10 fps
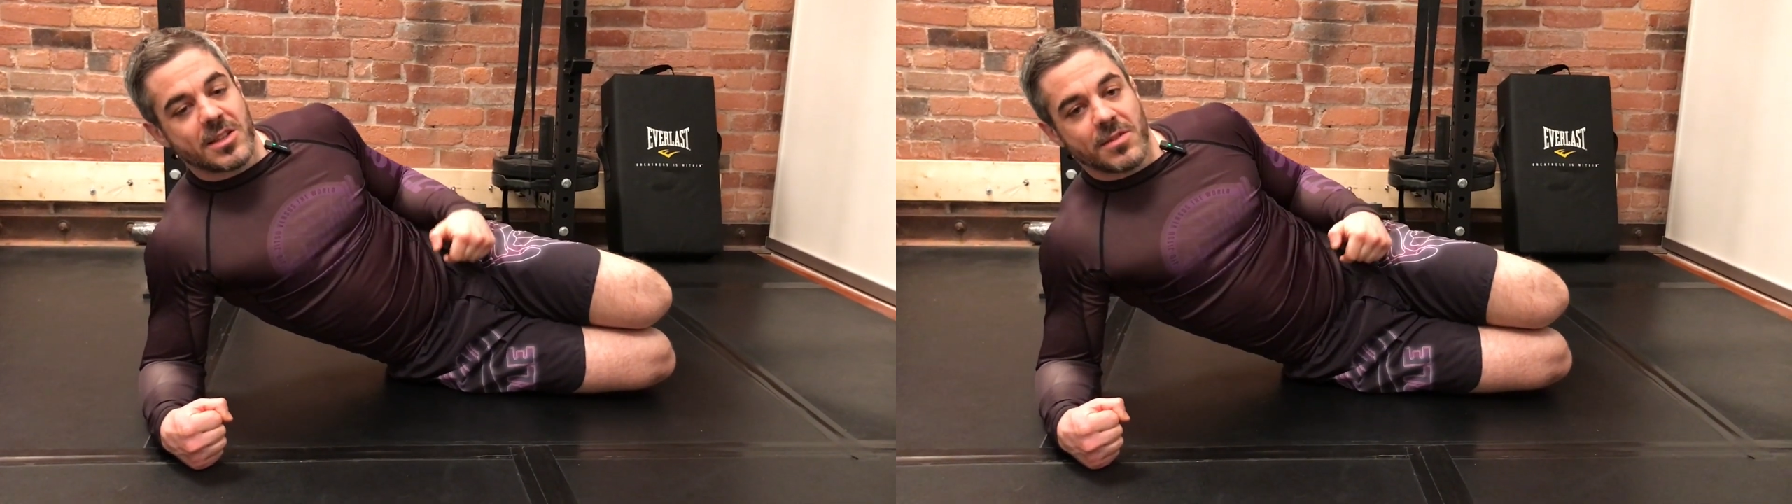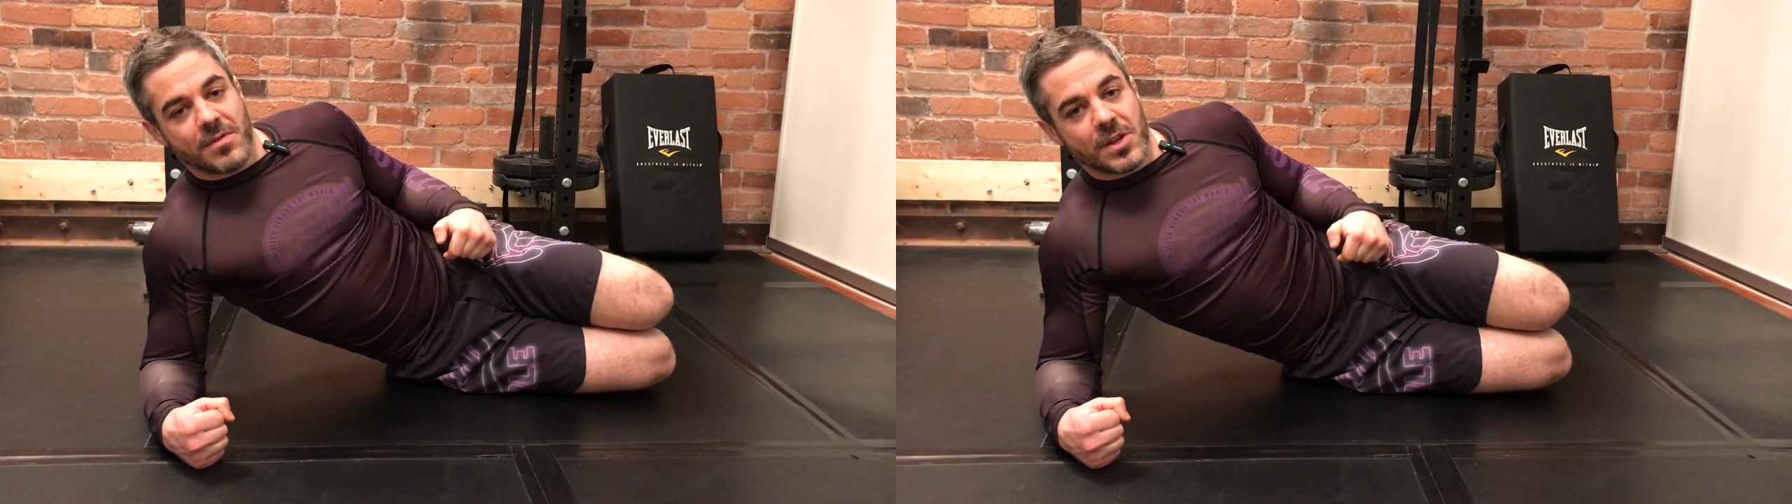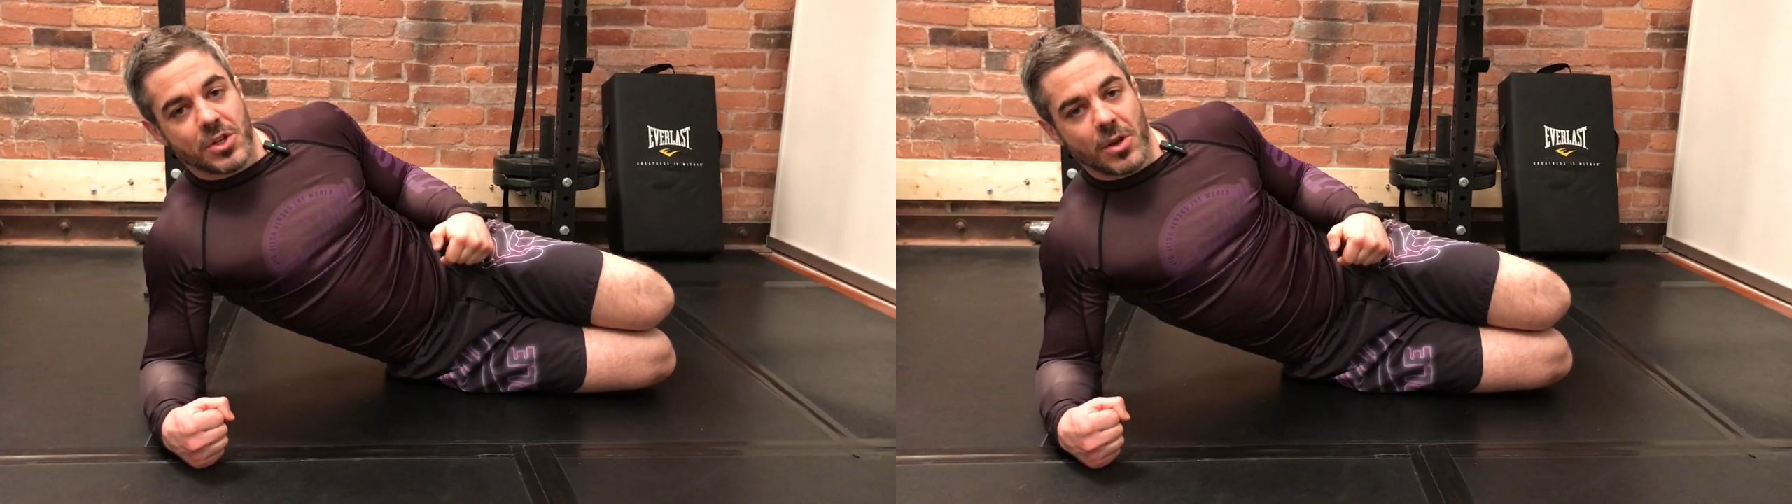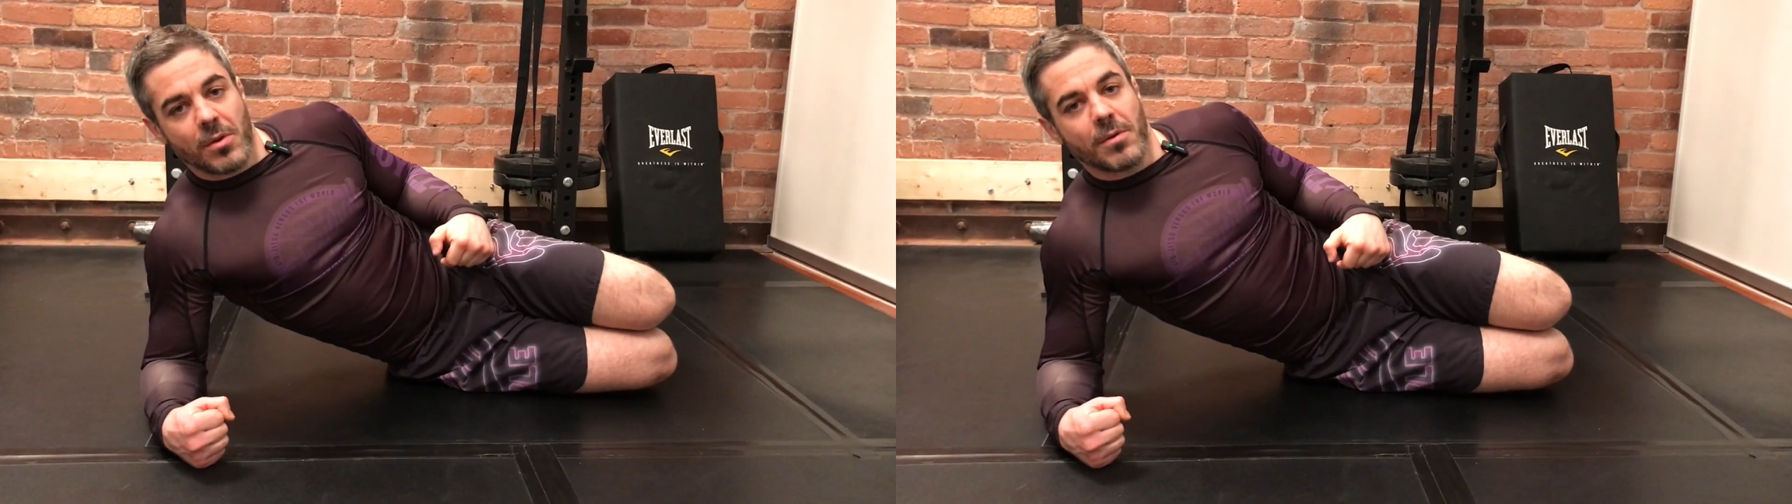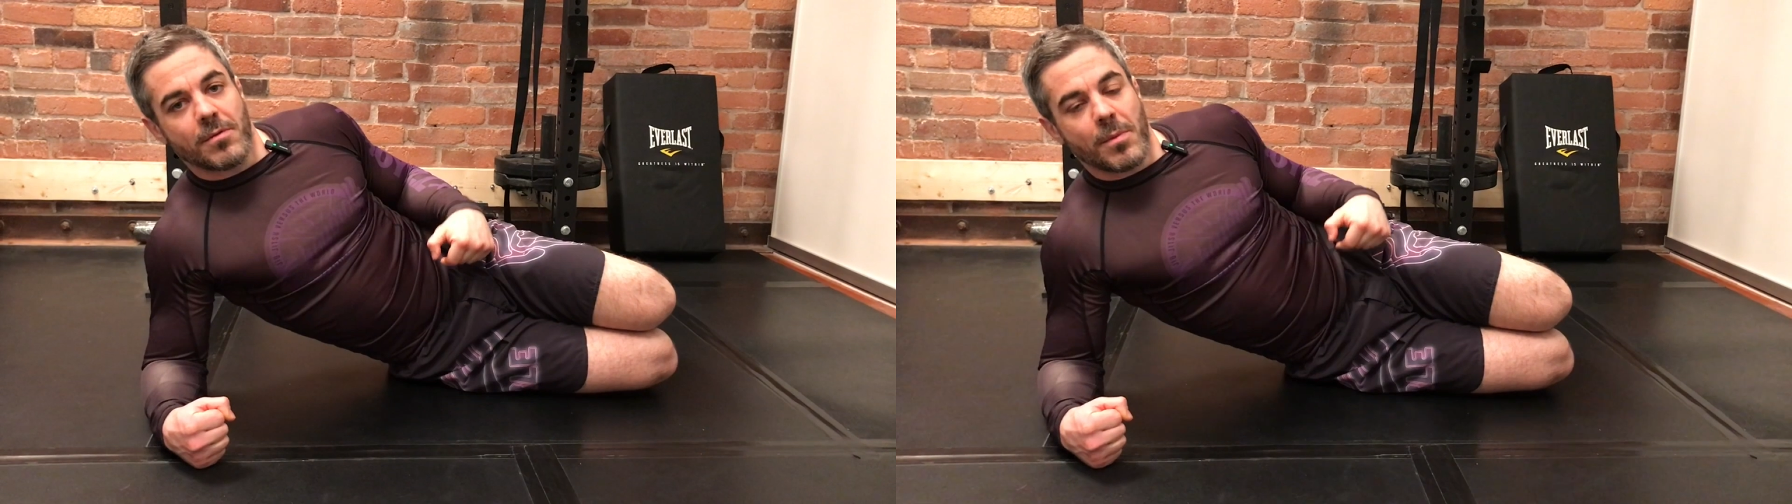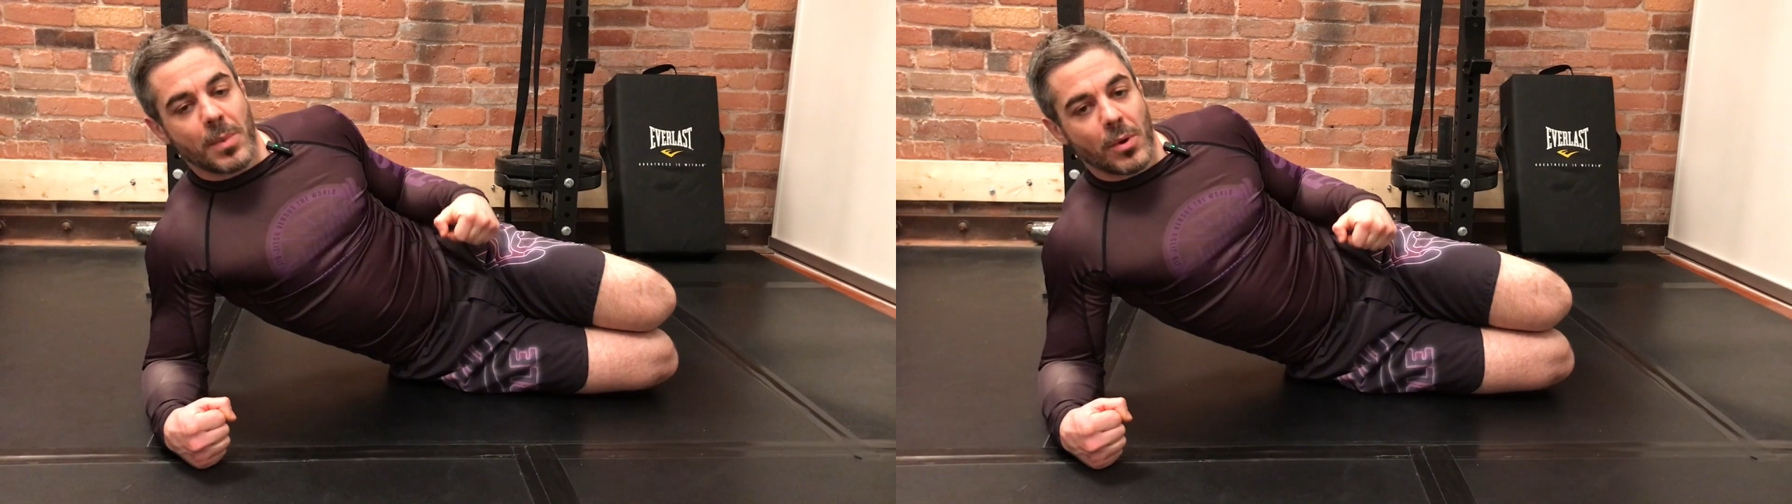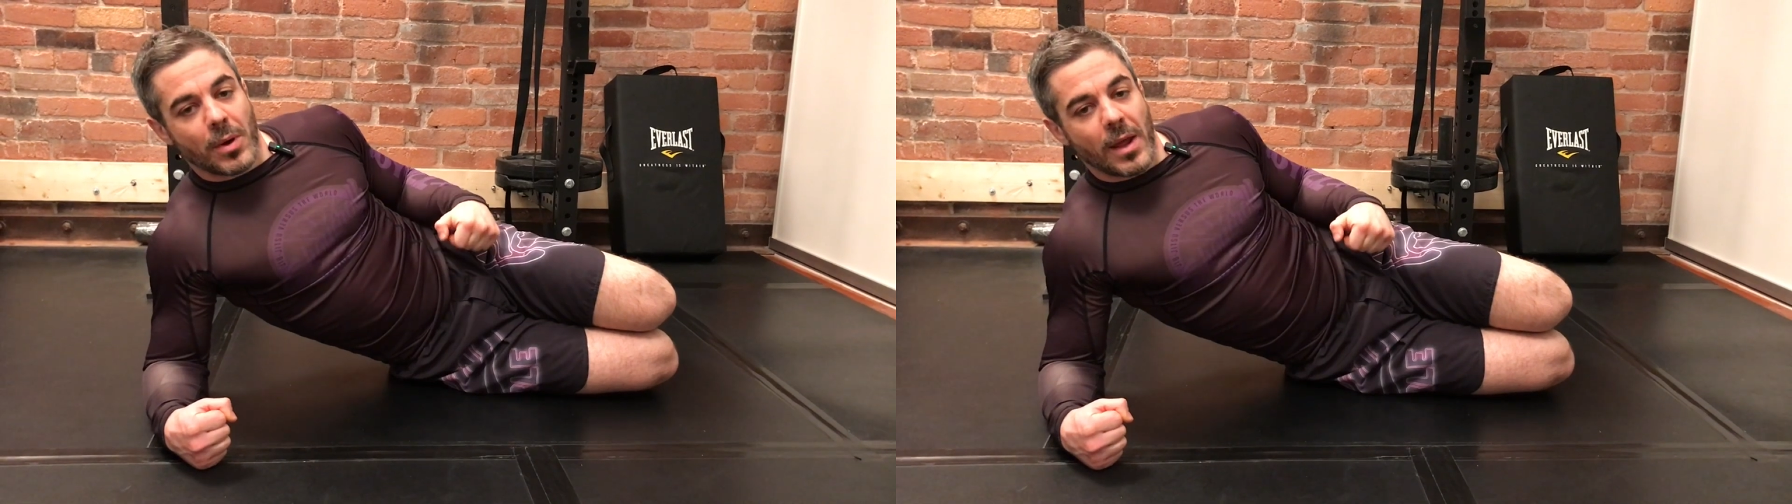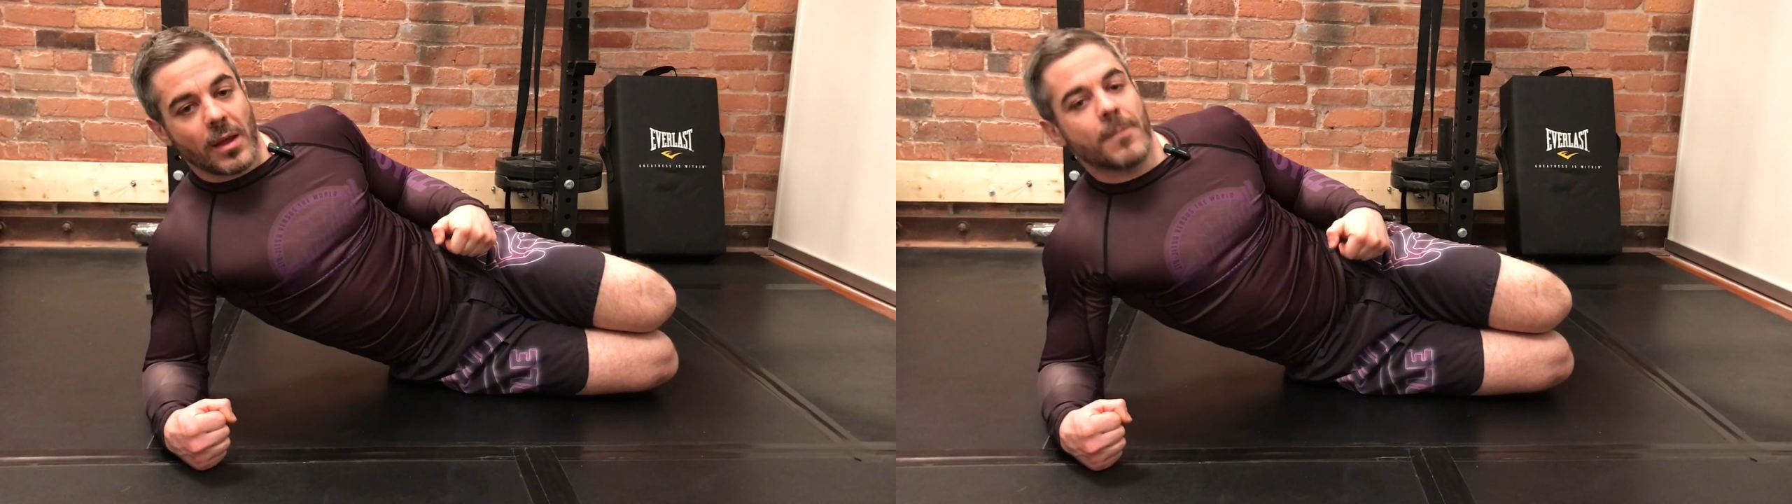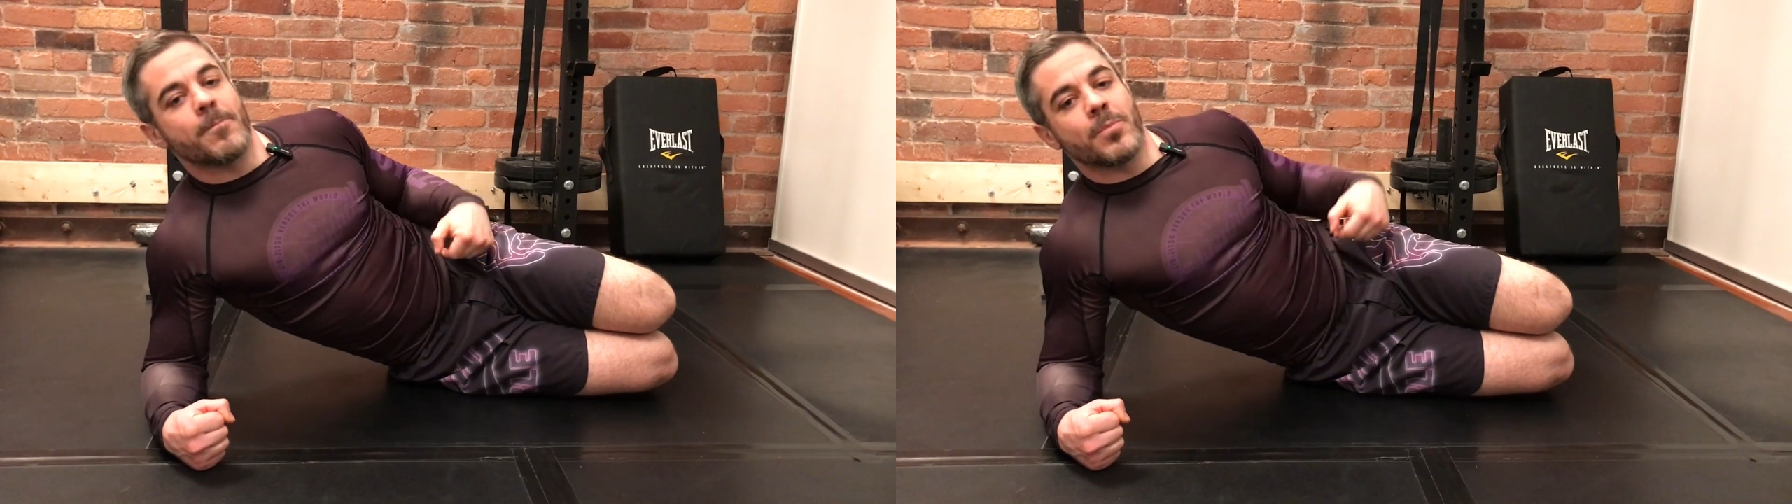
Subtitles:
sufficient for building